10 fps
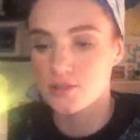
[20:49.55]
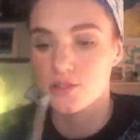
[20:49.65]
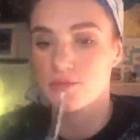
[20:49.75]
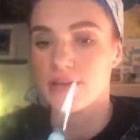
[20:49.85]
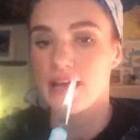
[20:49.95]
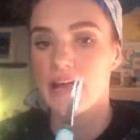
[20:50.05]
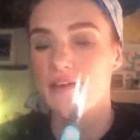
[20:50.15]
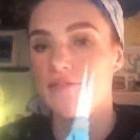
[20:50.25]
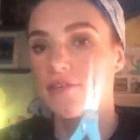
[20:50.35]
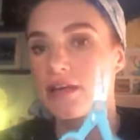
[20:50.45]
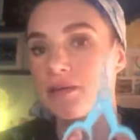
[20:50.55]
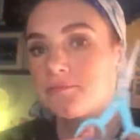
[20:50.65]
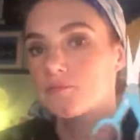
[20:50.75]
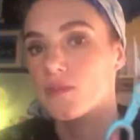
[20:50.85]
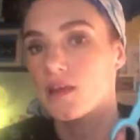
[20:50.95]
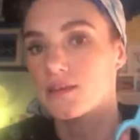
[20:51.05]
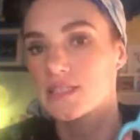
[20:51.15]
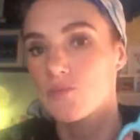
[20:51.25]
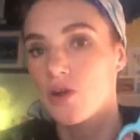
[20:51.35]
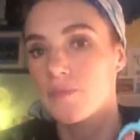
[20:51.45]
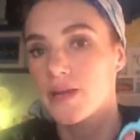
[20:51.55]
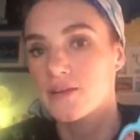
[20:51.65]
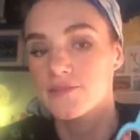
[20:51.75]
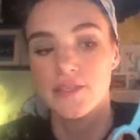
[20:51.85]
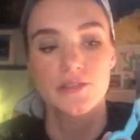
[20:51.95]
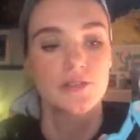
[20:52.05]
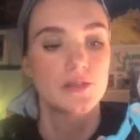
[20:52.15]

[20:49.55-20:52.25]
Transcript: So I have a small pair of scissors,